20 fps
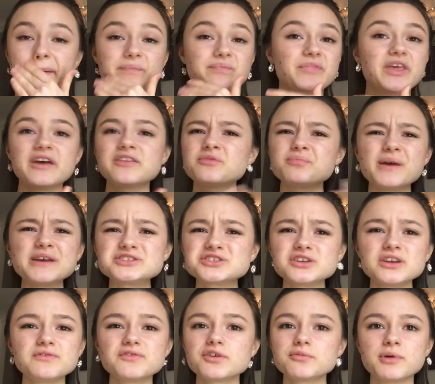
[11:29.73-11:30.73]

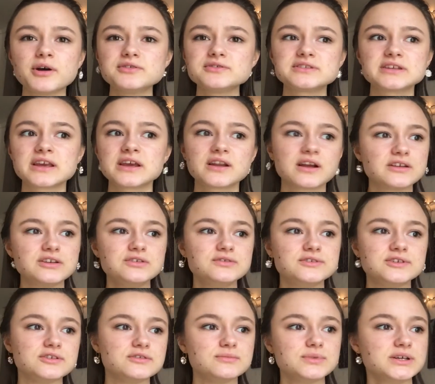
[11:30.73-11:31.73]
Especially if you're posting it on
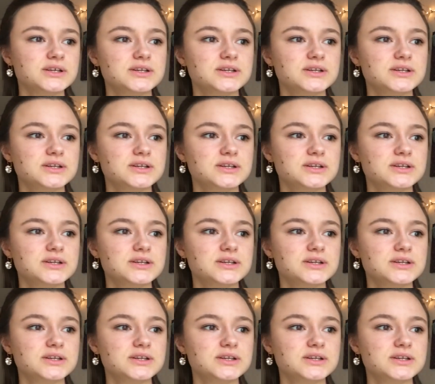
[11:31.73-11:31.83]
YouTube.